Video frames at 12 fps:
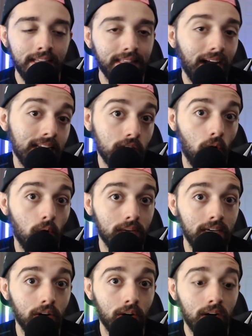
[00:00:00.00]
That is all
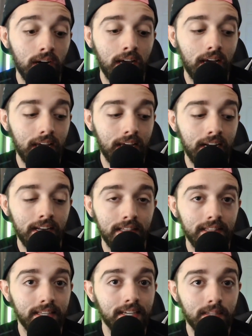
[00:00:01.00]
here in
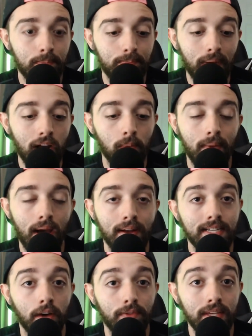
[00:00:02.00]
these battle
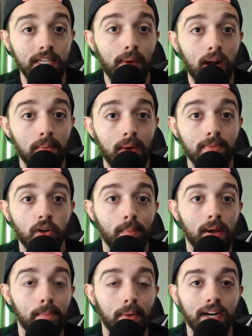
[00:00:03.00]
maps. Now, these battle maps are
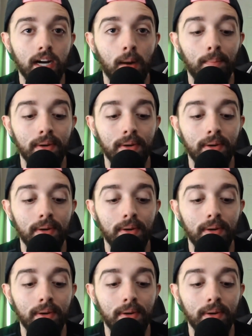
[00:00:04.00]
made by a